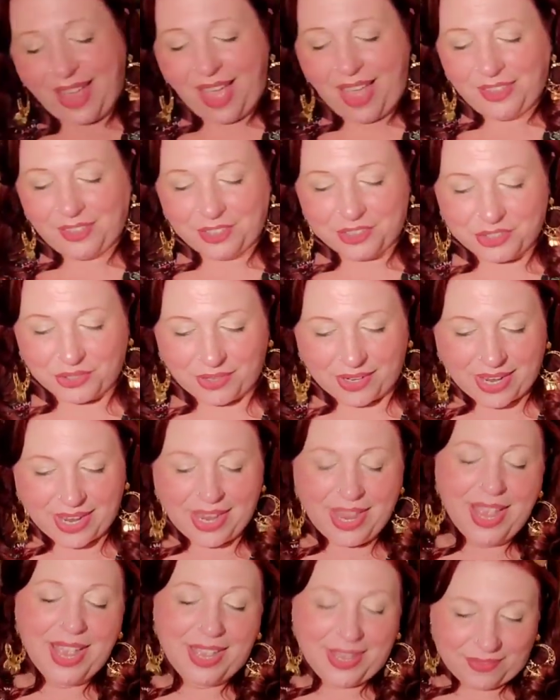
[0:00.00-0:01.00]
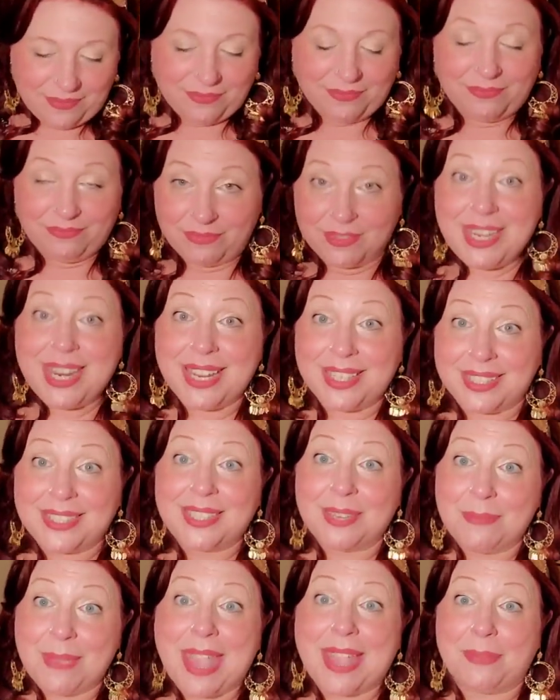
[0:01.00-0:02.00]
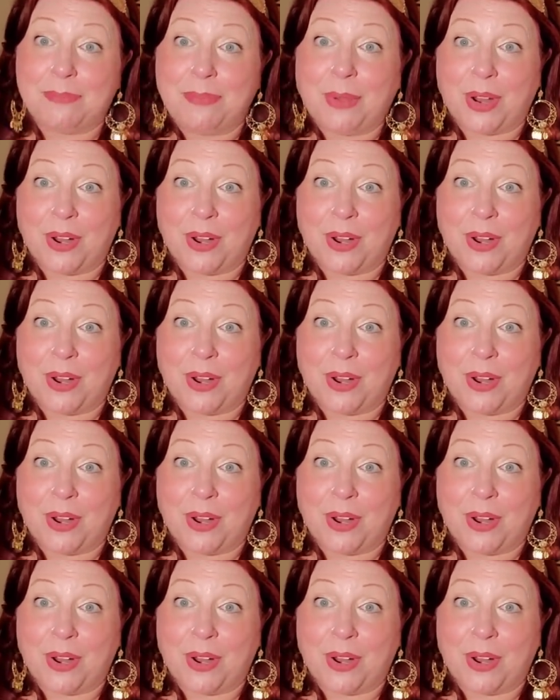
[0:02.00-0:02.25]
Dollar Tree needs to make